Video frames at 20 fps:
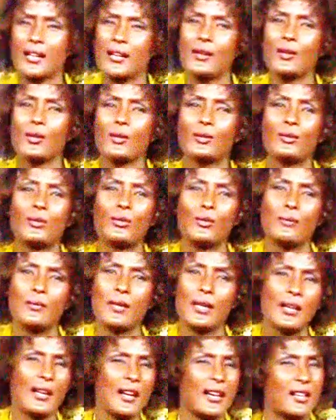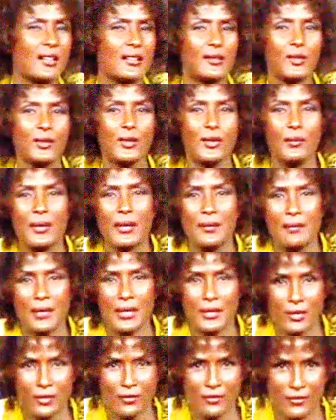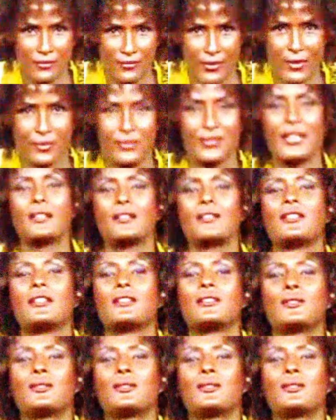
I can't go through. I can't talk about much of that yet.